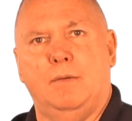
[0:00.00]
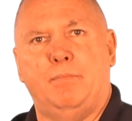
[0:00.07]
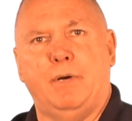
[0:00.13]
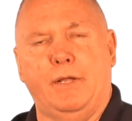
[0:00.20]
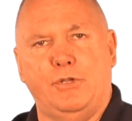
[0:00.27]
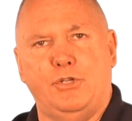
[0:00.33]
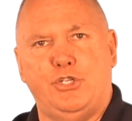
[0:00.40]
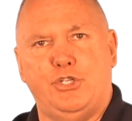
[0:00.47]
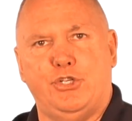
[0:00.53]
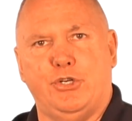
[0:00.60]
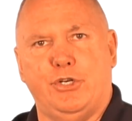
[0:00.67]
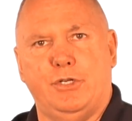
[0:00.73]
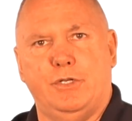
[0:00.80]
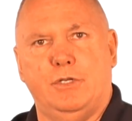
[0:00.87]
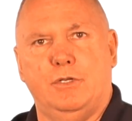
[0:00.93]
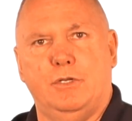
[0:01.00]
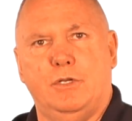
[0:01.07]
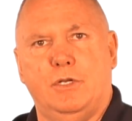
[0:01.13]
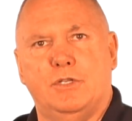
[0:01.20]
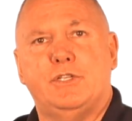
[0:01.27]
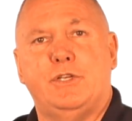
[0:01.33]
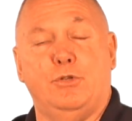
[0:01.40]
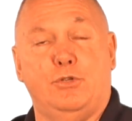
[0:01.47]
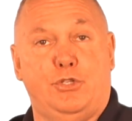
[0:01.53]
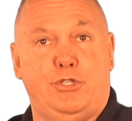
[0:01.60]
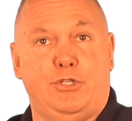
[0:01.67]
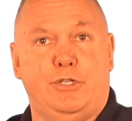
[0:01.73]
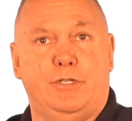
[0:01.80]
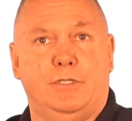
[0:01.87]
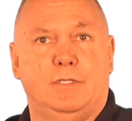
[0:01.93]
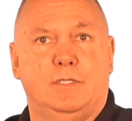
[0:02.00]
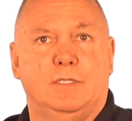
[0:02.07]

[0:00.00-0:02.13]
button shirt, skills shirt.